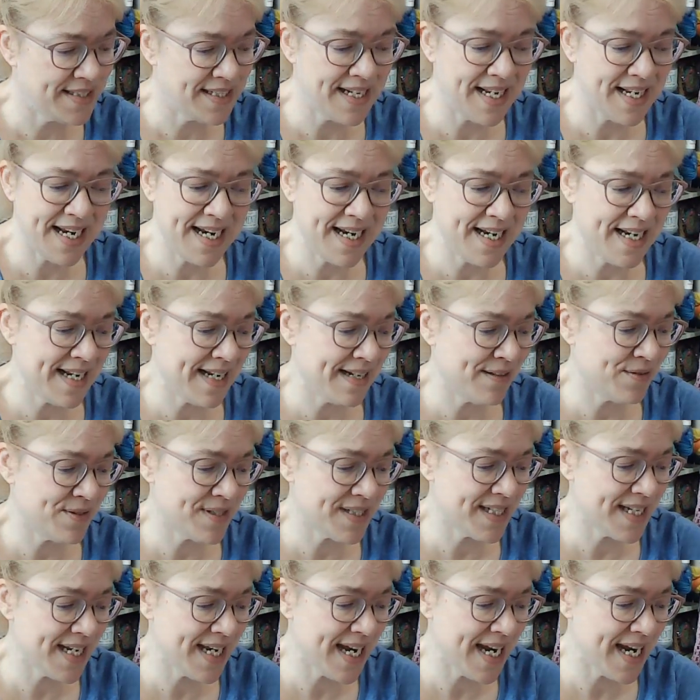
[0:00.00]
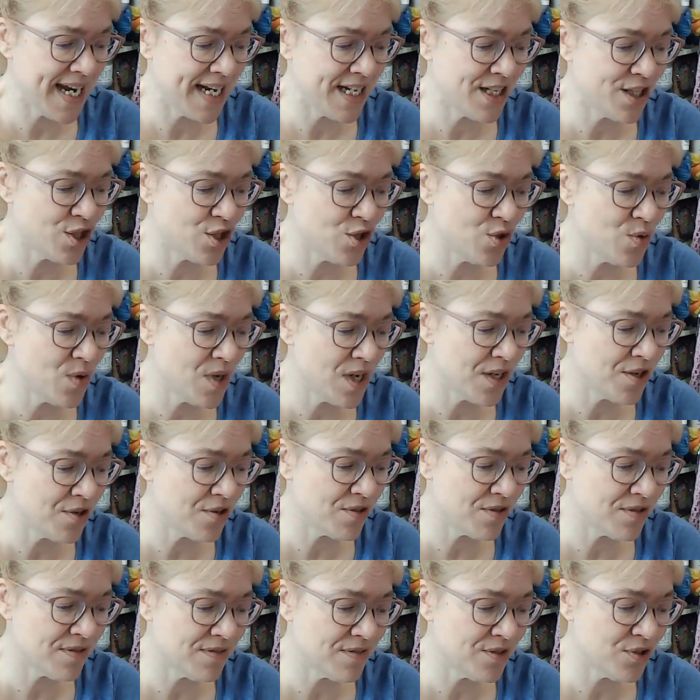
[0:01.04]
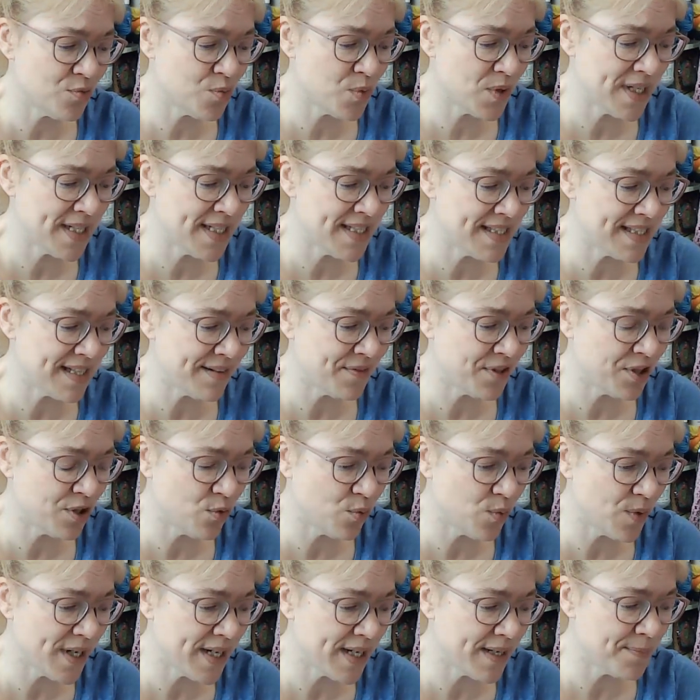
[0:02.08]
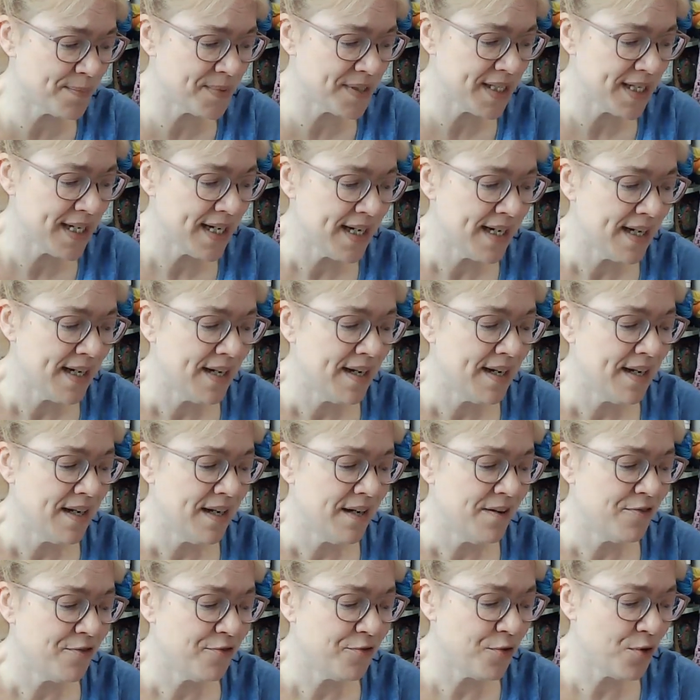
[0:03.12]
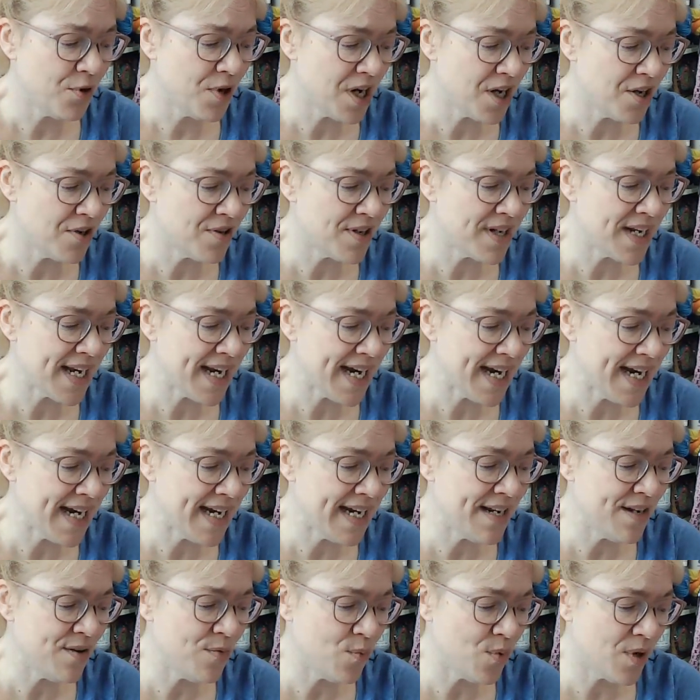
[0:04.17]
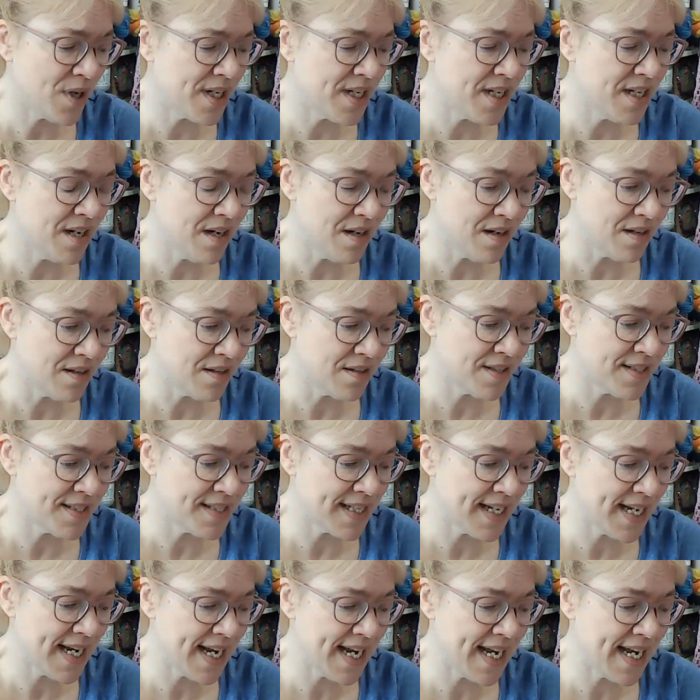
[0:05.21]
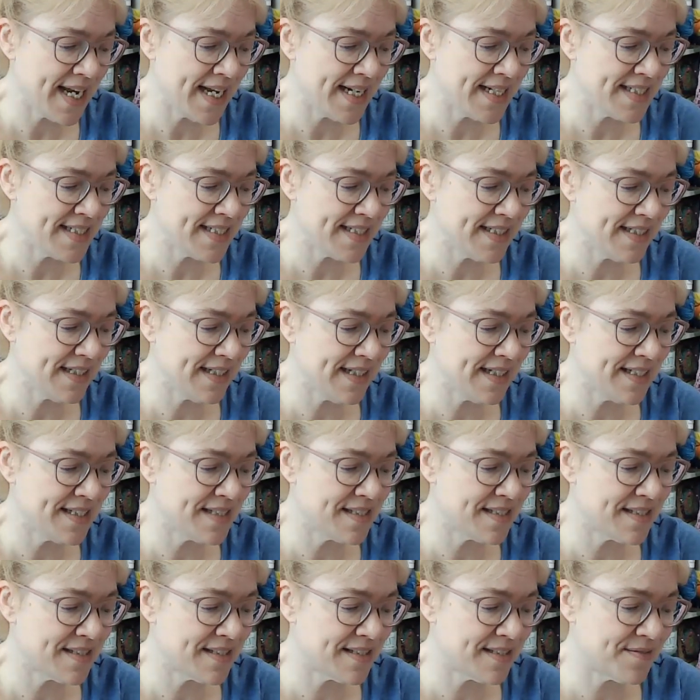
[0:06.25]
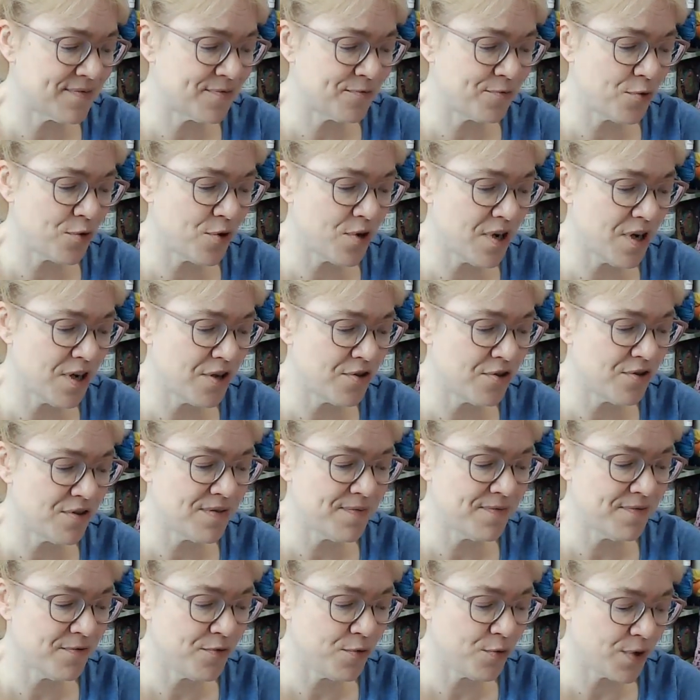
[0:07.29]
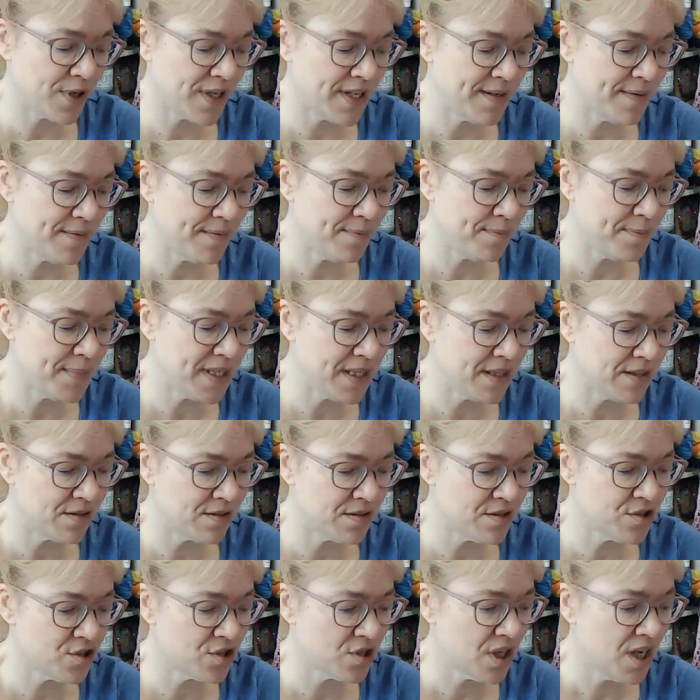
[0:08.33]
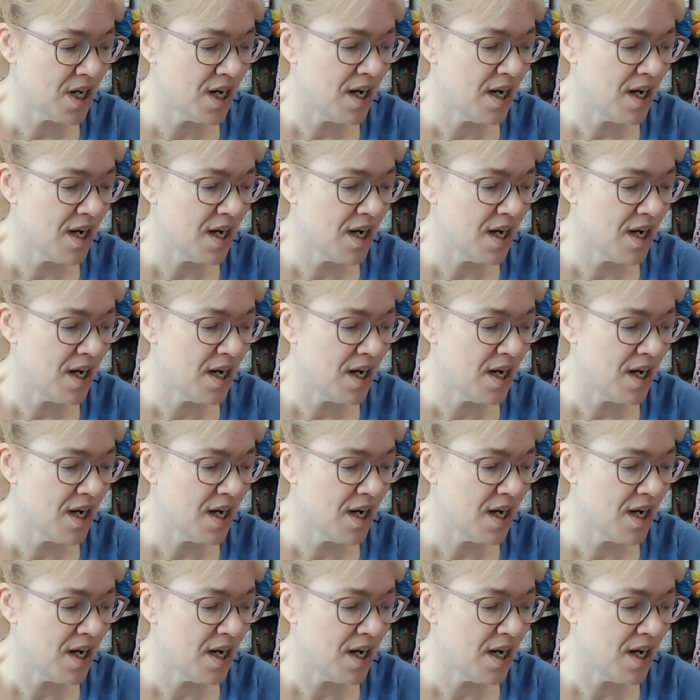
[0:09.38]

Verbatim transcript: an 8 ounce cake, 227 grams, 481 yards, and it's 440 meters.